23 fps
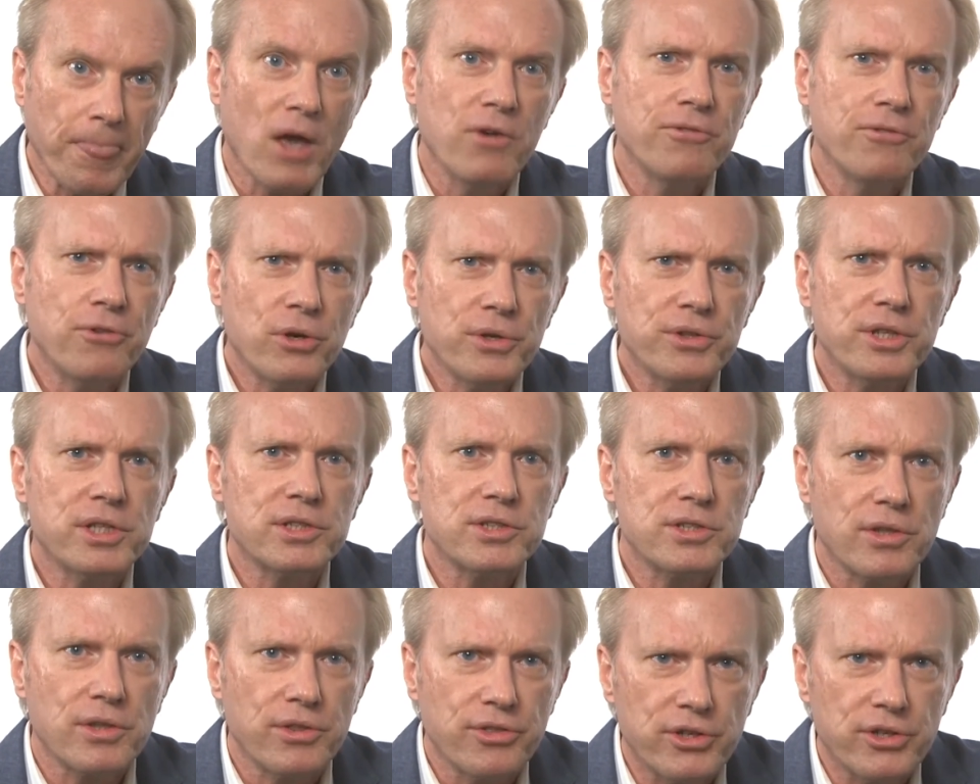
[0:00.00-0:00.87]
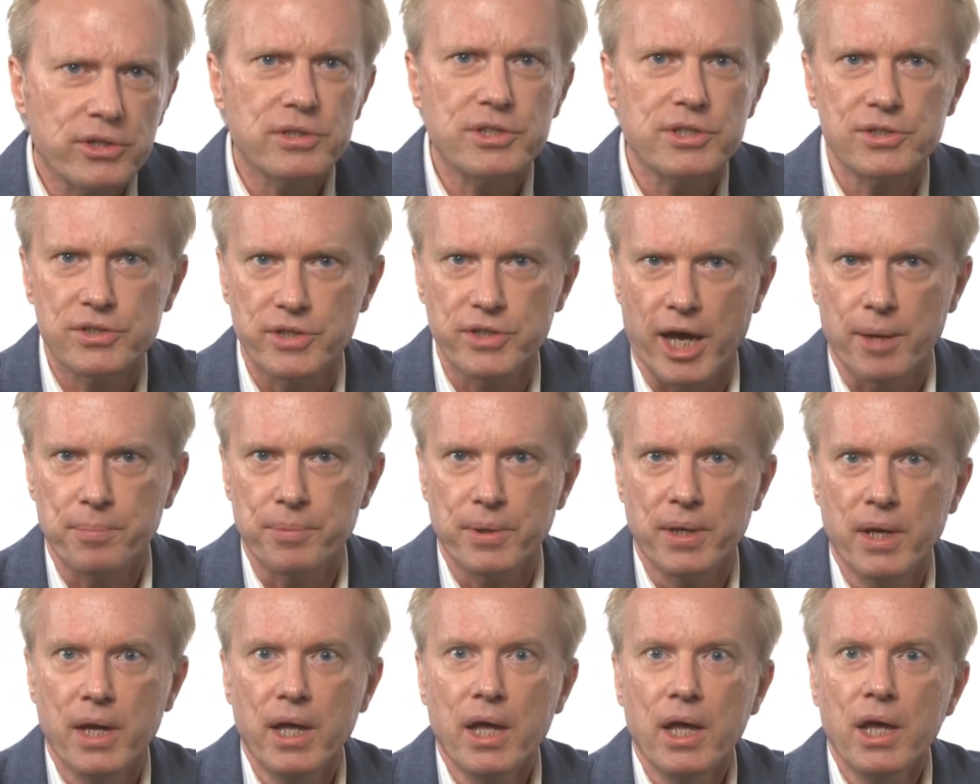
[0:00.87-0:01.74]
For this 3rd step,
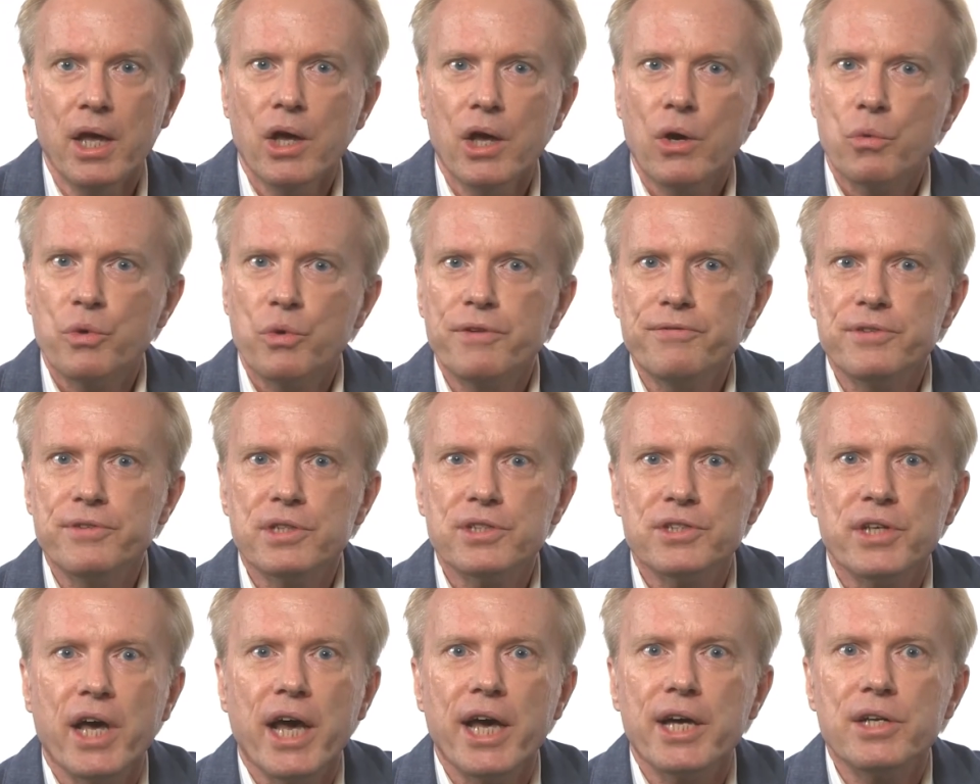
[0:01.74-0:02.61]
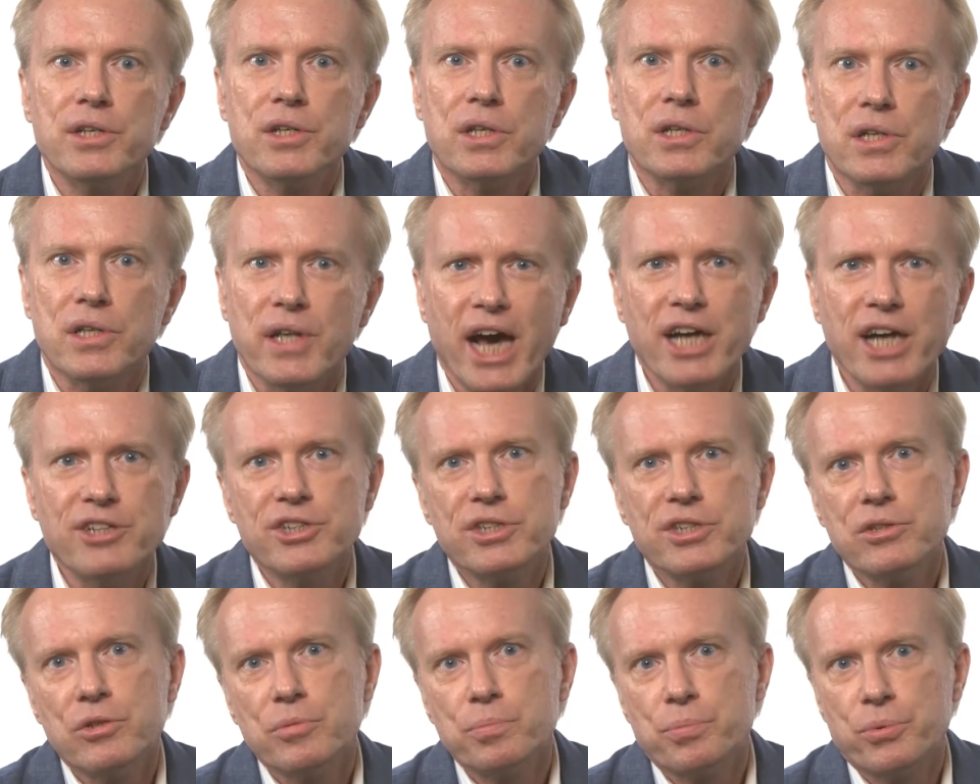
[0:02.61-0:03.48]
we've designed a
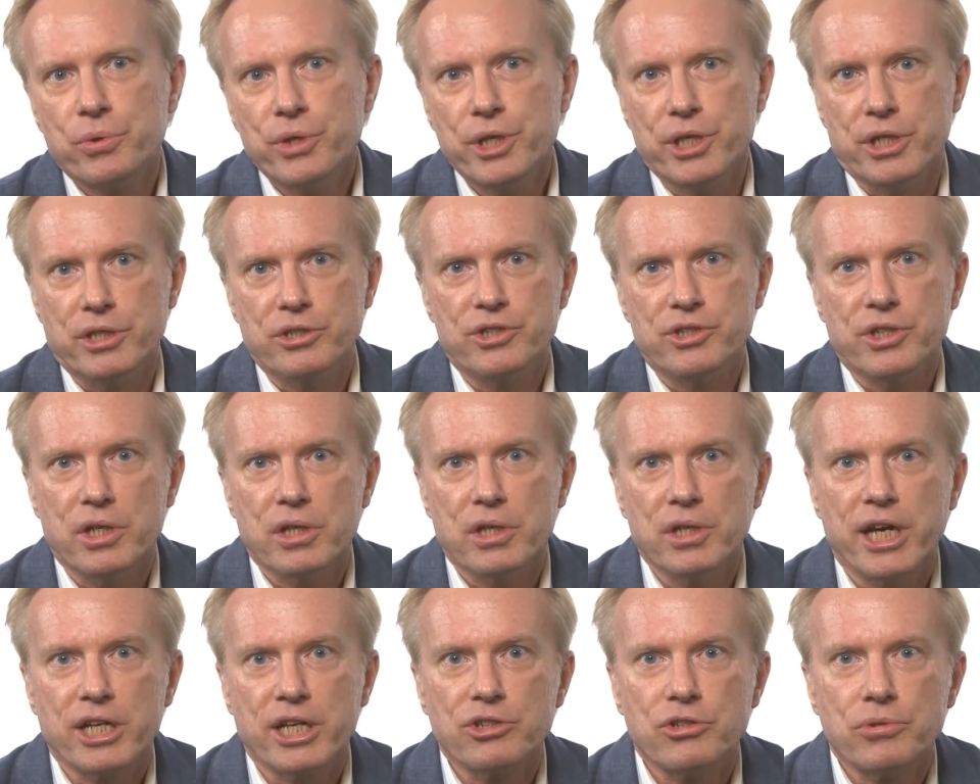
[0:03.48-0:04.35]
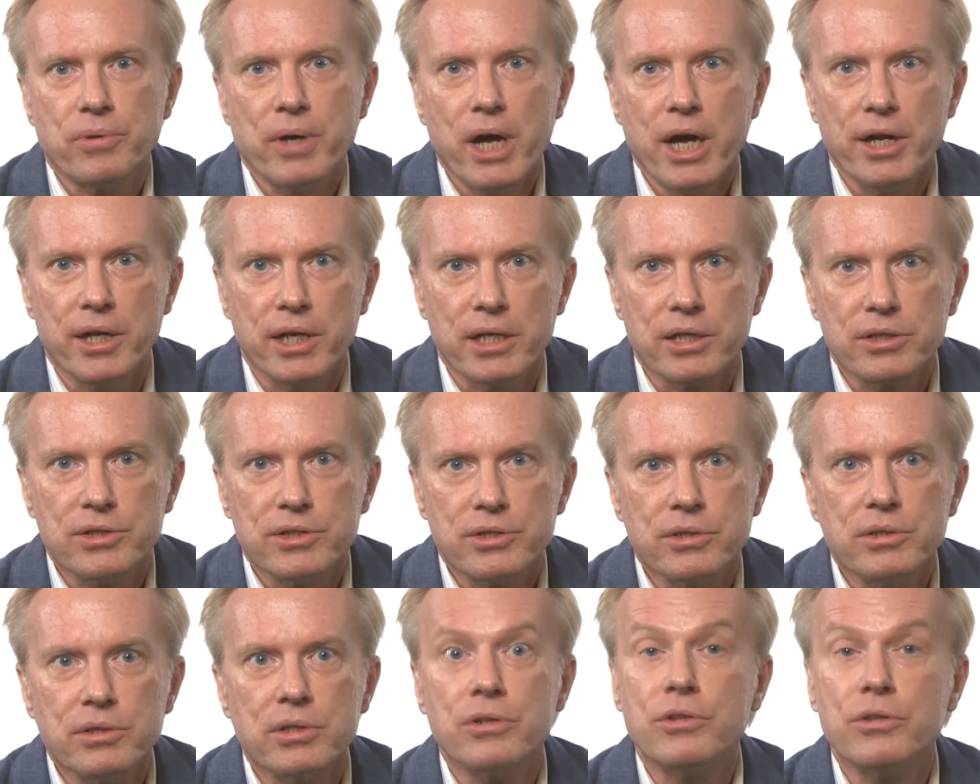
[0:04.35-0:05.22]
logical bridge in
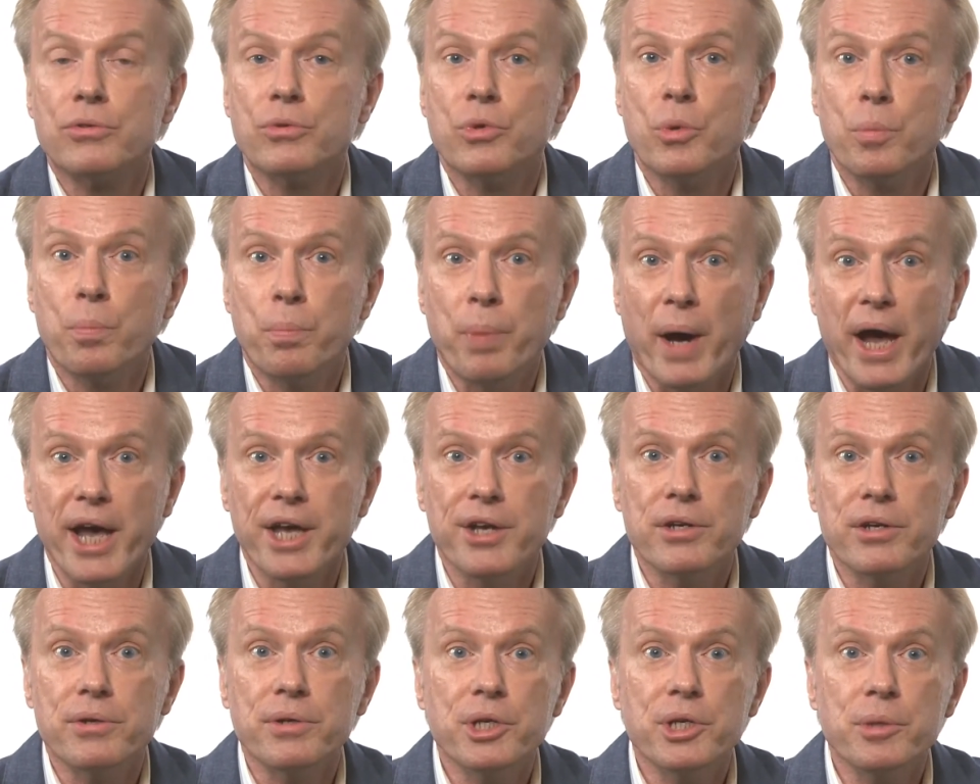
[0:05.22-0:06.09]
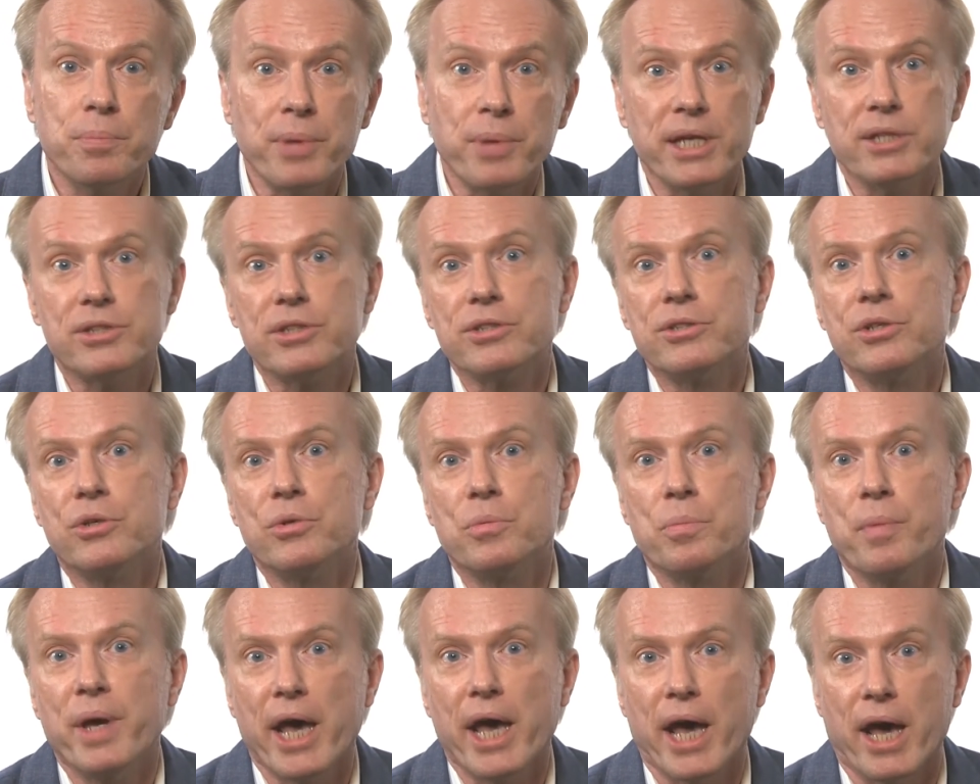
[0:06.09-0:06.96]
electronics through binary base 2
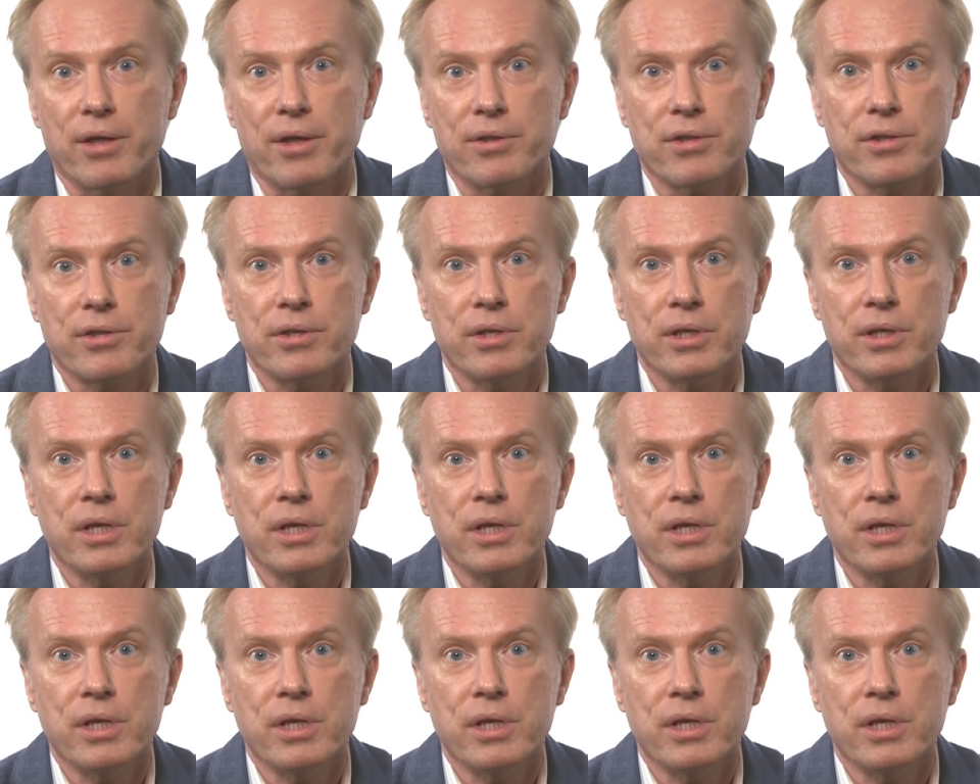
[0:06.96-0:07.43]
math,